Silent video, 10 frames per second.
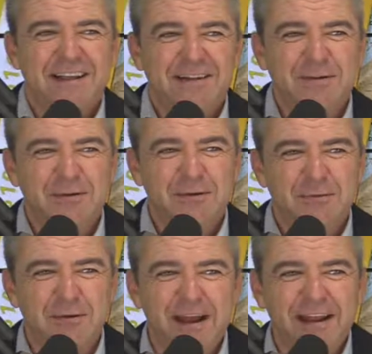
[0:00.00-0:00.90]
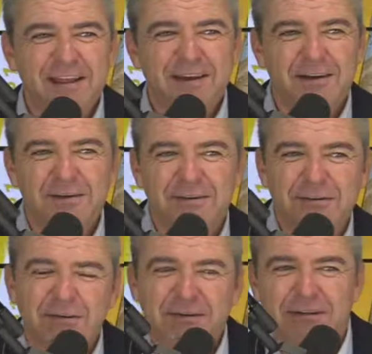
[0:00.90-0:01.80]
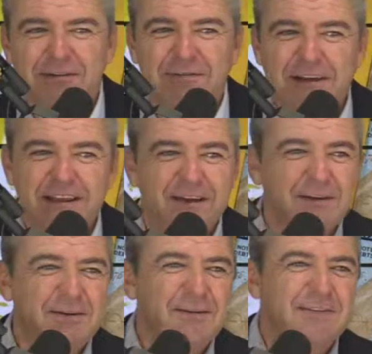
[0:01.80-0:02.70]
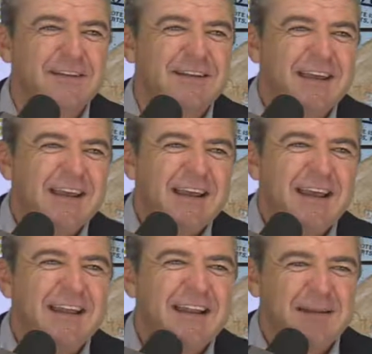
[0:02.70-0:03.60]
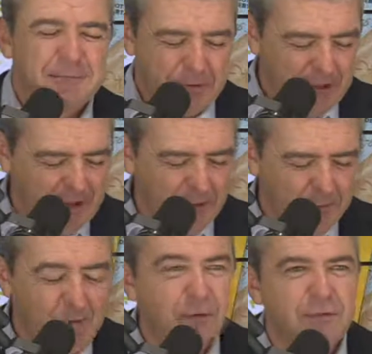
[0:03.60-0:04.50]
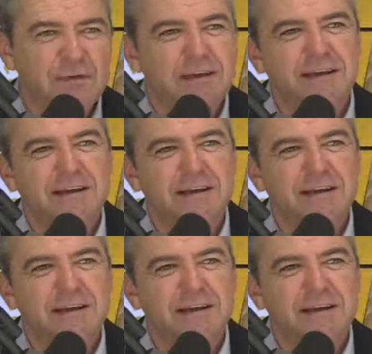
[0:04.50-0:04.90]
do your radio and do your little videos and play your music.